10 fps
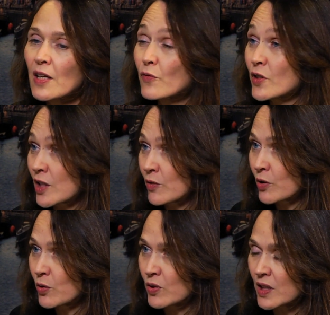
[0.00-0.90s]
video
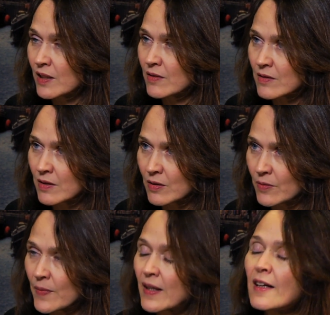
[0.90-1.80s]
recording
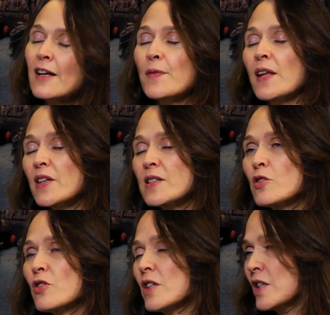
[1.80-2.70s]
to. Now there's a
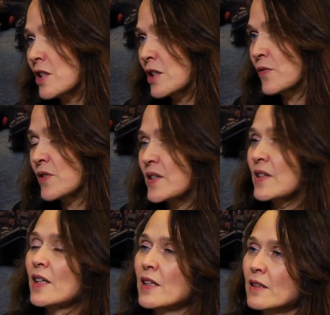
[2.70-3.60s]
tradition of
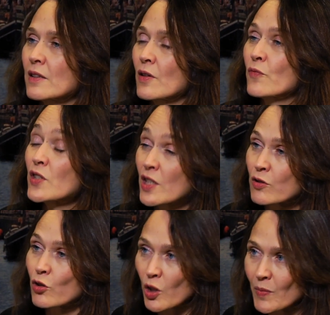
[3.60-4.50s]
design video
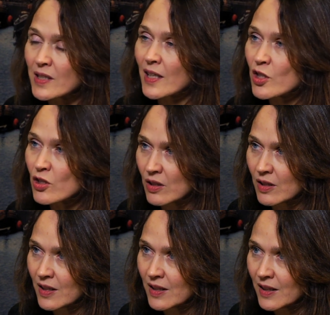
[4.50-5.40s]

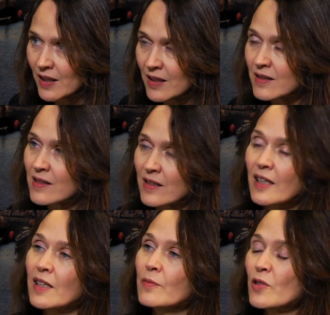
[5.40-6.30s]
documentation in
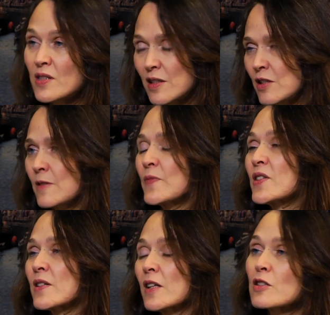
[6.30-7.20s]
design research, and
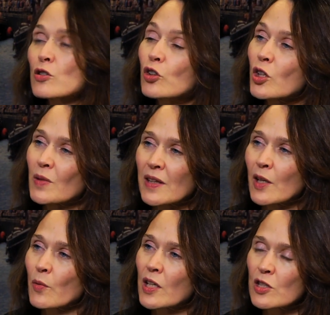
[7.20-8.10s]
designers document
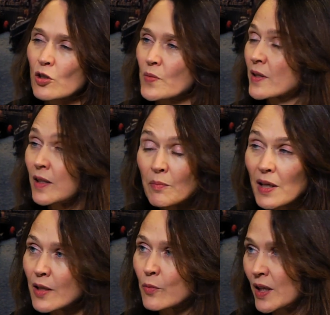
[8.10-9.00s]
their workshops in
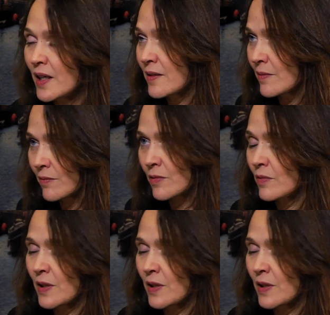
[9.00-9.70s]
many ways and